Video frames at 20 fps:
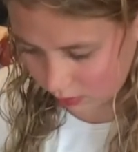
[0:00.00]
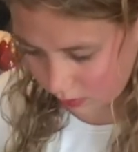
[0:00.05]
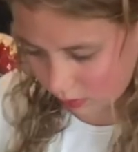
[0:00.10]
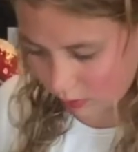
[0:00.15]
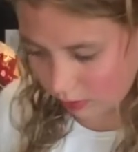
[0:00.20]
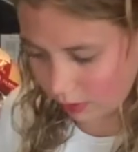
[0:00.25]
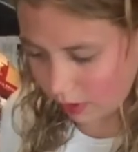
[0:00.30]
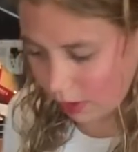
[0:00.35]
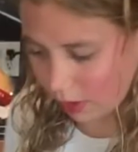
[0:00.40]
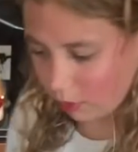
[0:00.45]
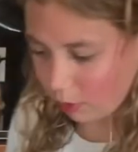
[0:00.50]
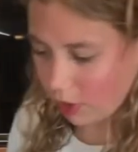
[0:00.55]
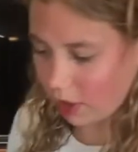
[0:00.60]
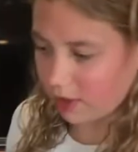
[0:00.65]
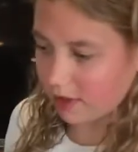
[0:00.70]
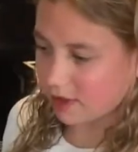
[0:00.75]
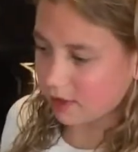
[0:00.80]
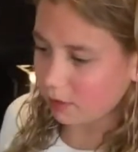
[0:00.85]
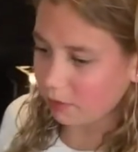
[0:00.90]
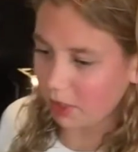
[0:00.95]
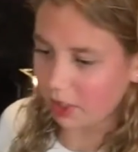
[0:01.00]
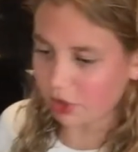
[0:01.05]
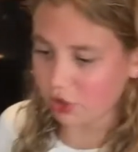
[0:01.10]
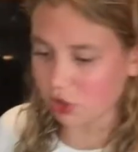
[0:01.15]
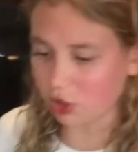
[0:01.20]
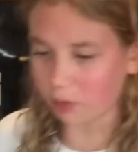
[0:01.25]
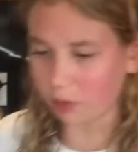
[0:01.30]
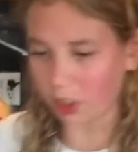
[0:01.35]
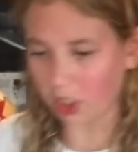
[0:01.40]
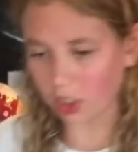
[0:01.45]
there was some
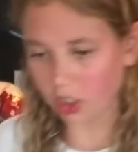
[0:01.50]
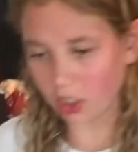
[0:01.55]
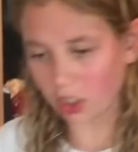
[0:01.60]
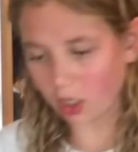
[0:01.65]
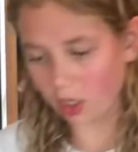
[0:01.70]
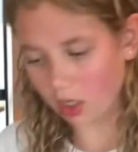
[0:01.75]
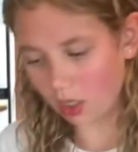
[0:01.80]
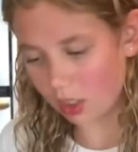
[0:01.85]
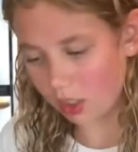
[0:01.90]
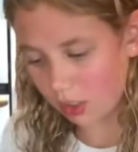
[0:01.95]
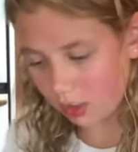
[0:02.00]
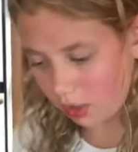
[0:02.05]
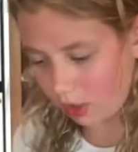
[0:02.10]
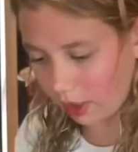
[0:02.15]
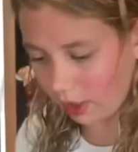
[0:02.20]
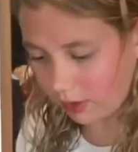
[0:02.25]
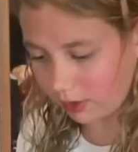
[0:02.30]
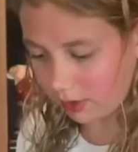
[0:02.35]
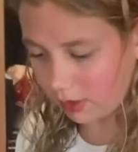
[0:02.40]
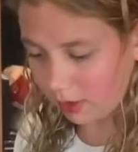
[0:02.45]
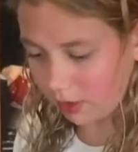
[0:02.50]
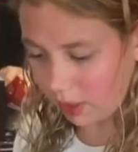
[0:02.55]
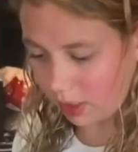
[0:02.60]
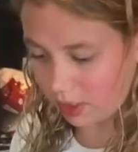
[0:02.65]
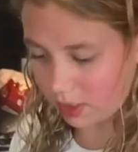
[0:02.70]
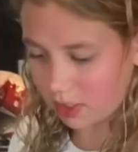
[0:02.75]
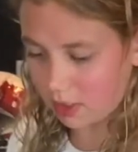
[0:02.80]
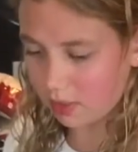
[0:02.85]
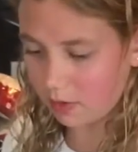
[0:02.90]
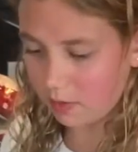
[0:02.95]
extra butter at the end
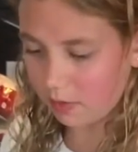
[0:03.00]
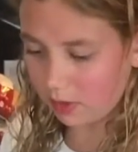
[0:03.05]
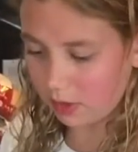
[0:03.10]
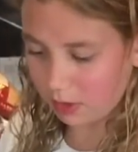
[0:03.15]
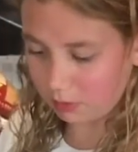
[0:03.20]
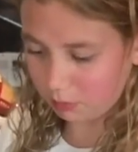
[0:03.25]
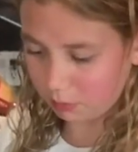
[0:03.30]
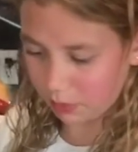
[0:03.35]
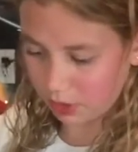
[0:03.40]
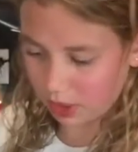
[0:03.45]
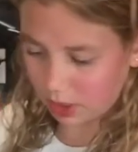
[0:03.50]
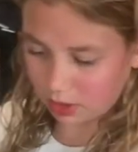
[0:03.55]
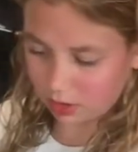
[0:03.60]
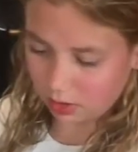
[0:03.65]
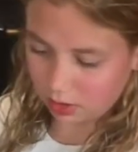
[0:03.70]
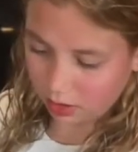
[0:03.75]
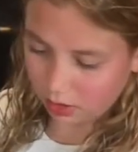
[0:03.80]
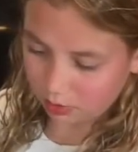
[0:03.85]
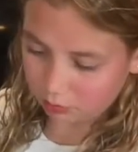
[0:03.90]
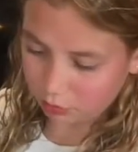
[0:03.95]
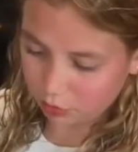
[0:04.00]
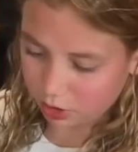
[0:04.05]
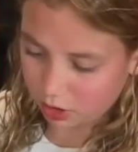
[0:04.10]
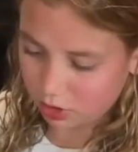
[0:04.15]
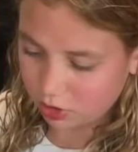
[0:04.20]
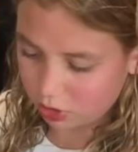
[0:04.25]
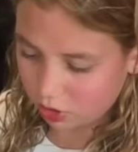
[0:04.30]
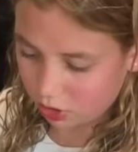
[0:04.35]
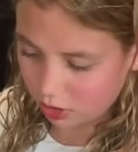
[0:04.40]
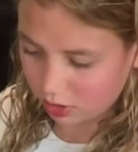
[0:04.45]
of it, but I'm pretty
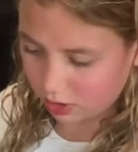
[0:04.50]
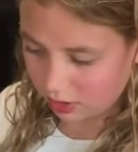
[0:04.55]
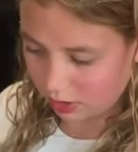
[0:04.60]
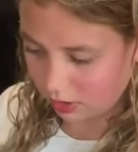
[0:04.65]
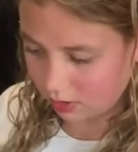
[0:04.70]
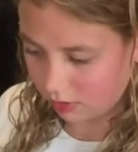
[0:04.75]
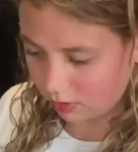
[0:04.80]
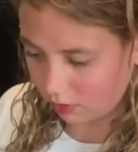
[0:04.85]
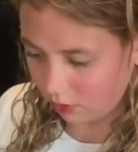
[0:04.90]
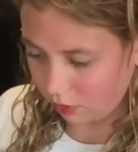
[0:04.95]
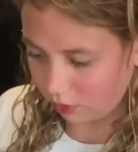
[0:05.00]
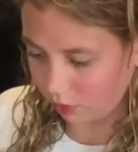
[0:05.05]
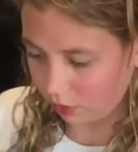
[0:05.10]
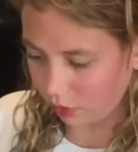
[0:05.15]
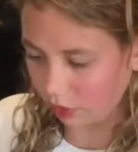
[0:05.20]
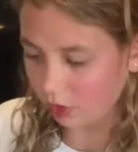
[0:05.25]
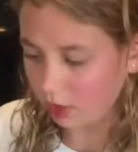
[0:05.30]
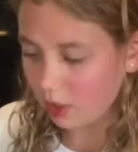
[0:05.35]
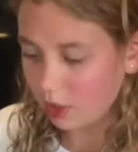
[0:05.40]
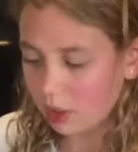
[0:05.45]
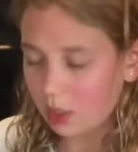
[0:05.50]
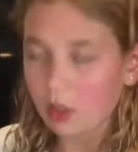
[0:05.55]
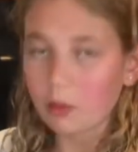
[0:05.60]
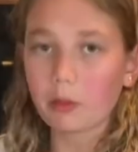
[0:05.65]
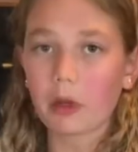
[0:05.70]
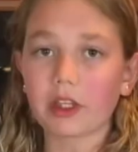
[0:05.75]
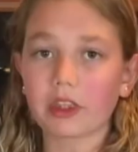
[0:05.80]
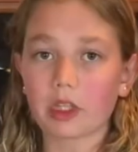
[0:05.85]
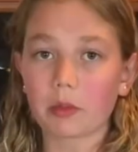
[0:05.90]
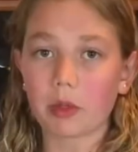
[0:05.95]
sure it didn't soak through.
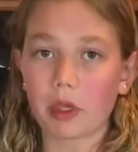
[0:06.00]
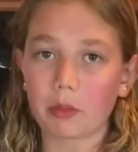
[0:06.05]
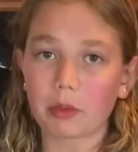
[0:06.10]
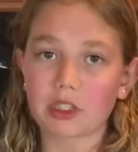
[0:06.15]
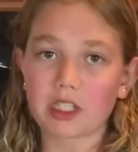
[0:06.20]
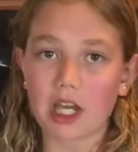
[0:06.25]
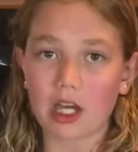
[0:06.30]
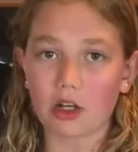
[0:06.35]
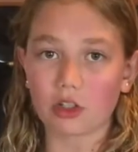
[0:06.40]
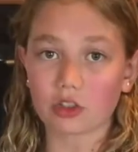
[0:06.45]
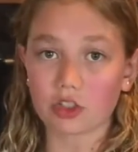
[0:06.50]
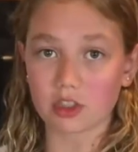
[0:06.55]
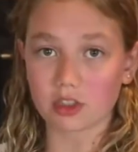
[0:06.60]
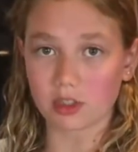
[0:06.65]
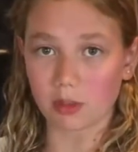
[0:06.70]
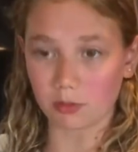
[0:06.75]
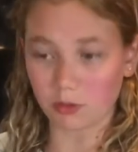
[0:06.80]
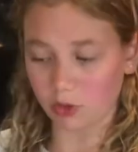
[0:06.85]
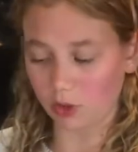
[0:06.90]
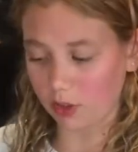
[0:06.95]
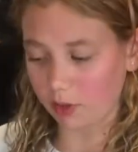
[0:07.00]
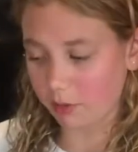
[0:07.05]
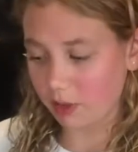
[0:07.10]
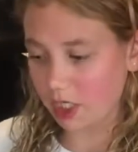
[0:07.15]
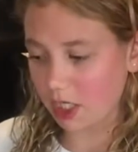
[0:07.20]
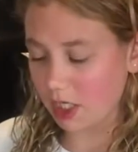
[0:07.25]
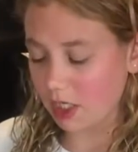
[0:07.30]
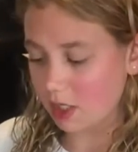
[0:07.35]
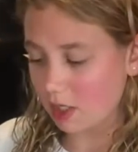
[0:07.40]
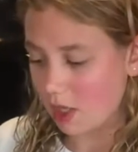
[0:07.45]
But the paper towel just absorbed
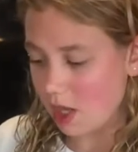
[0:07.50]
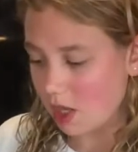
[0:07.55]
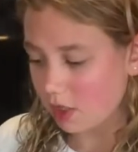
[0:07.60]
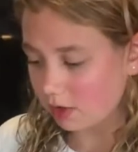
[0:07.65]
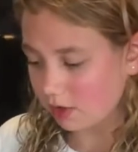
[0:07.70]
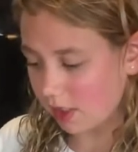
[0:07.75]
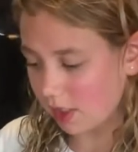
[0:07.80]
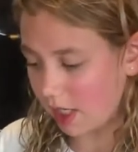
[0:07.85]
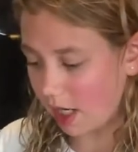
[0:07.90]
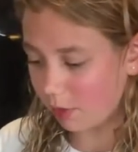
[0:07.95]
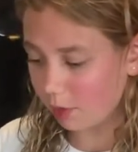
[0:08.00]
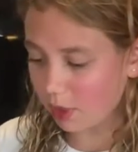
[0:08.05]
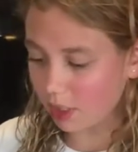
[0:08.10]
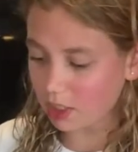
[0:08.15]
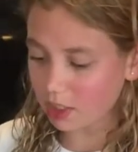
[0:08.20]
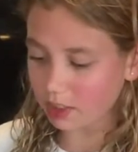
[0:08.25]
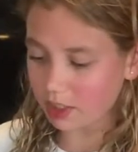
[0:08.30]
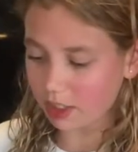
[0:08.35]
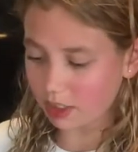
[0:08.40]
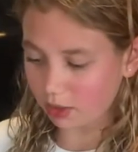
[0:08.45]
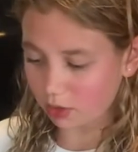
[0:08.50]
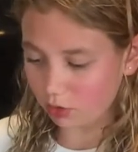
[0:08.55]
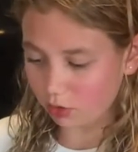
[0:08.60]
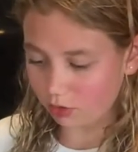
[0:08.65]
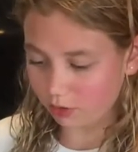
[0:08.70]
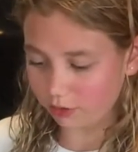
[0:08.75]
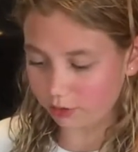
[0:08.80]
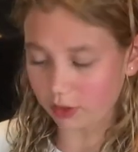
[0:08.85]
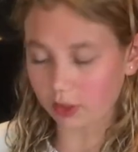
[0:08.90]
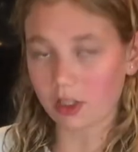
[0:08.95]
it. So now we're gonna let it cool
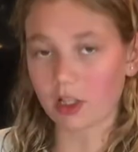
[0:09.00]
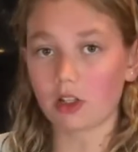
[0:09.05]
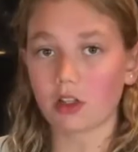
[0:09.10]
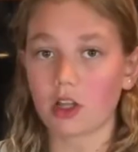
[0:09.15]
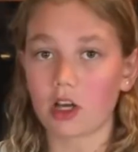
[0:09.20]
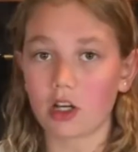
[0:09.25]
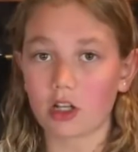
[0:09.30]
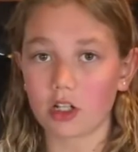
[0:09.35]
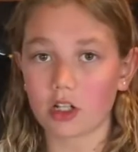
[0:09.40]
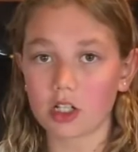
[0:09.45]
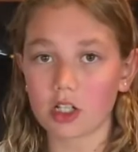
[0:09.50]
for a little longer